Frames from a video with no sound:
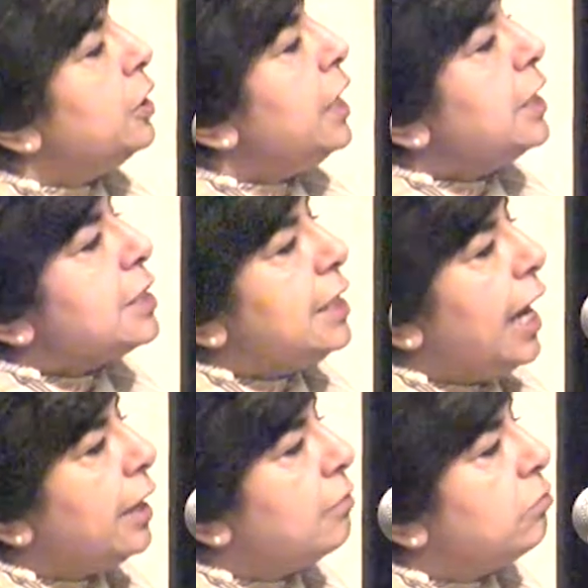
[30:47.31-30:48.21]
things
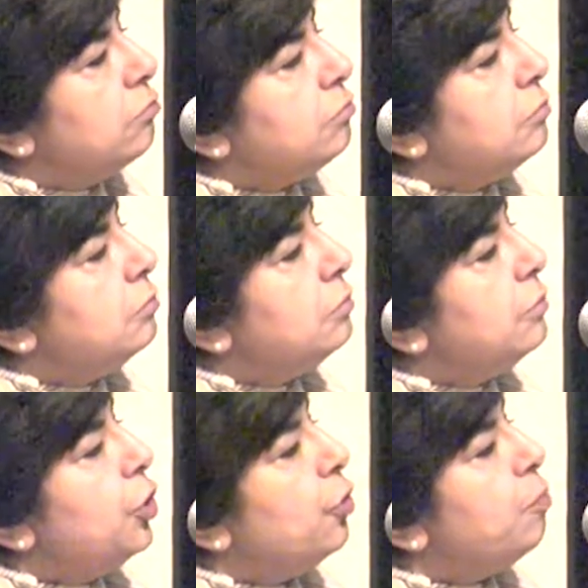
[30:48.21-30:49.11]
like,
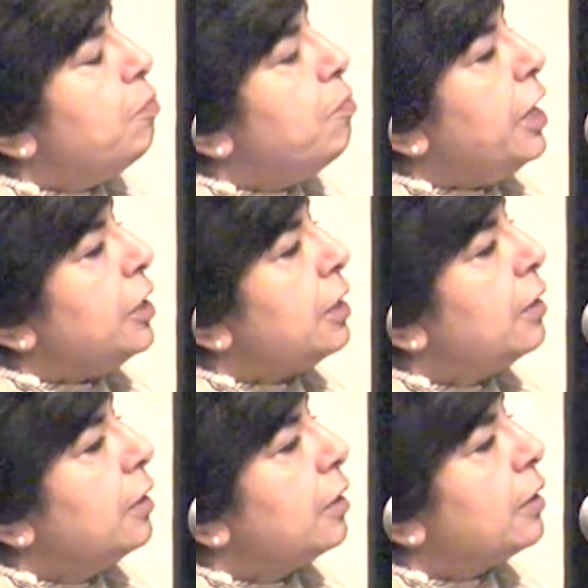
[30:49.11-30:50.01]
better
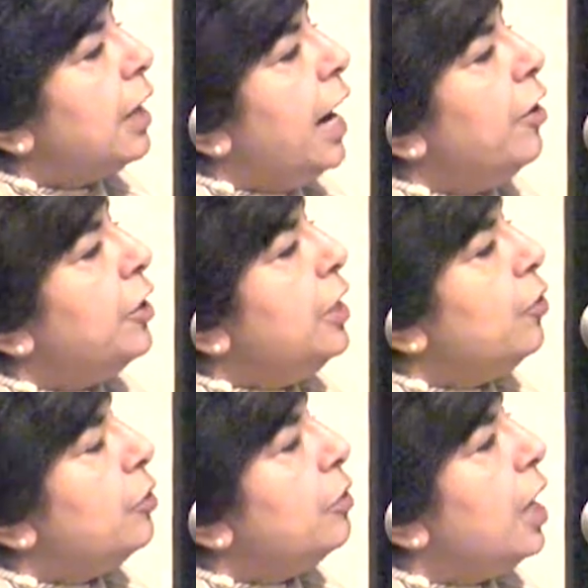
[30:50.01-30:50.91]
clarity
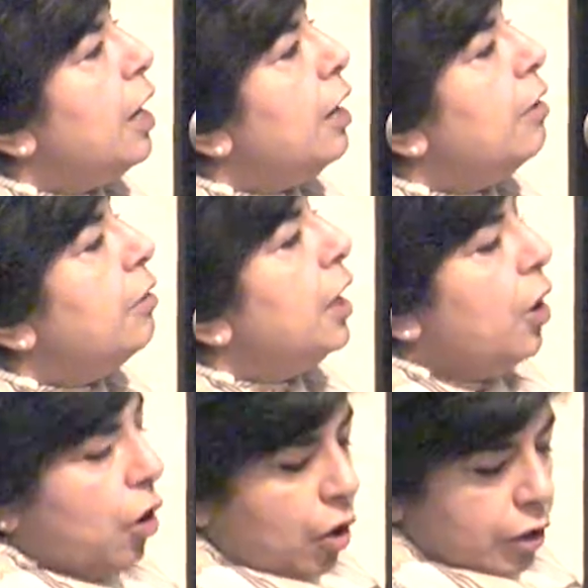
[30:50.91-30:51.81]

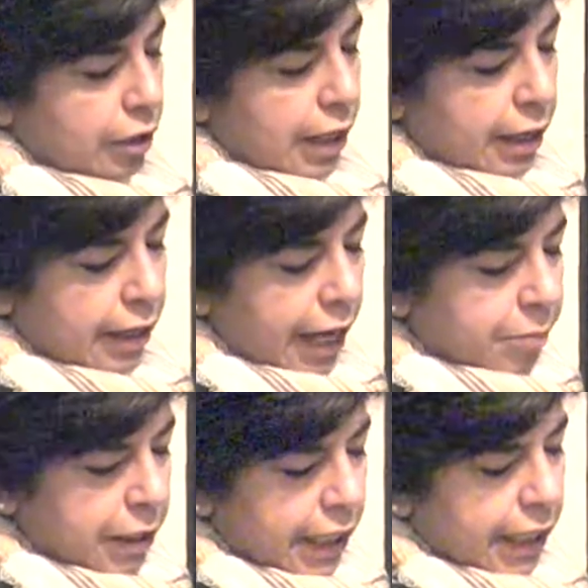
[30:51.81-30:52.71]
on
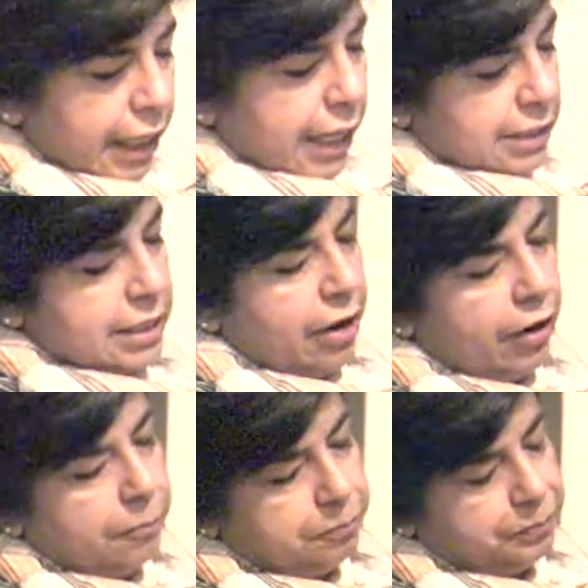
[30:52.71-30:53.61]
labeling, et cetera.